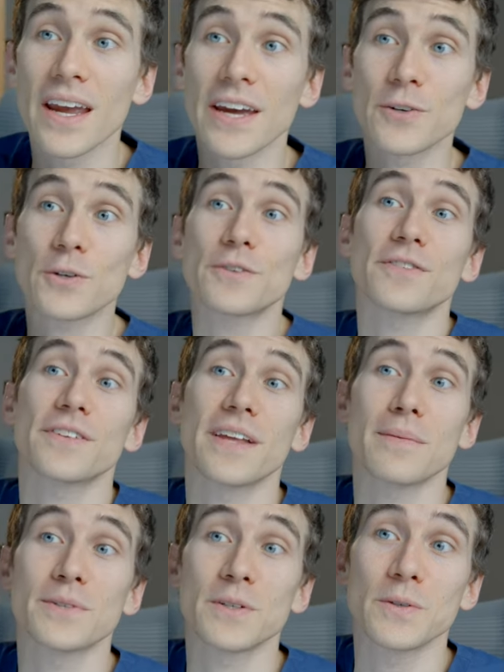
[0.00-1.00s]
in order for
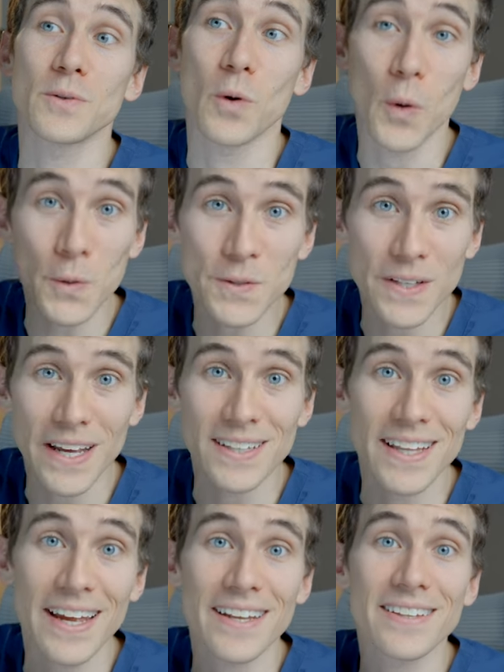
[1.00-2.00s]
them to order that
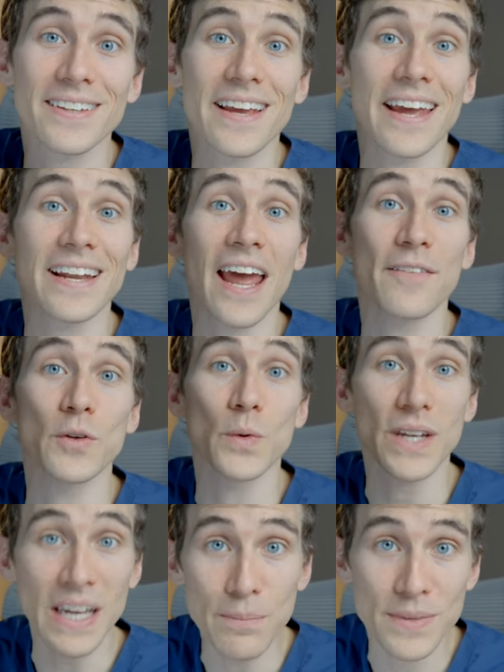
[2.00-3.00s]
lens and have you
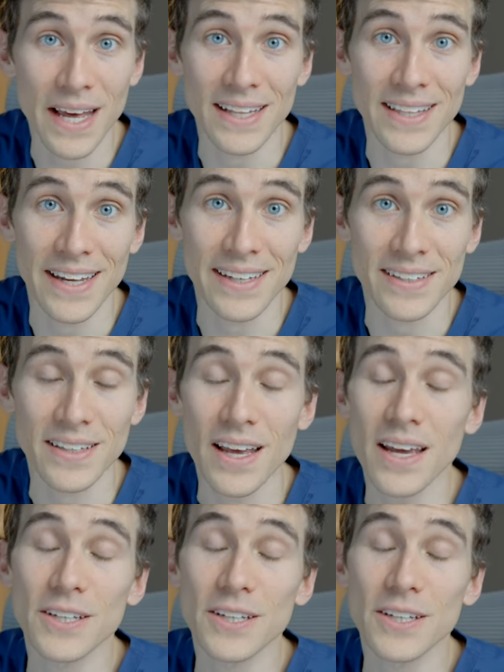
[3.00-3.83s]
keep that lens,